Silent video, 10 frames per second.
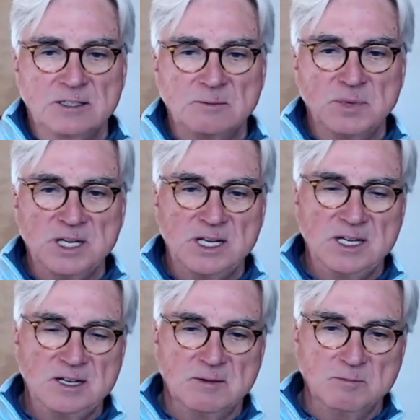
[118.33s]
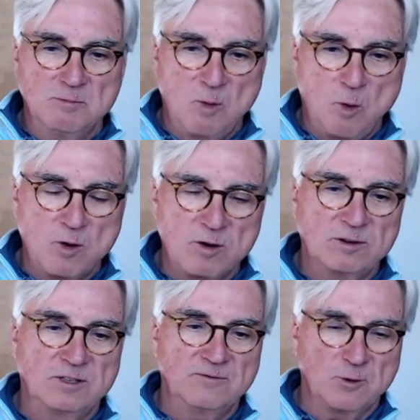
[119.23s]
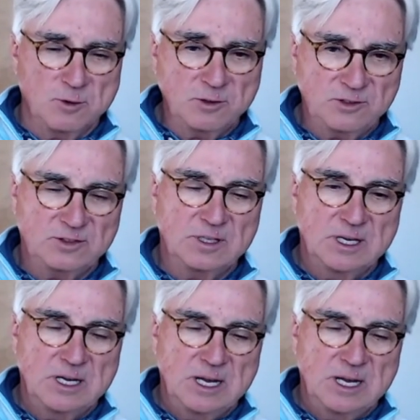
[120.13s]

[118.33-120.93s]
to be more diverse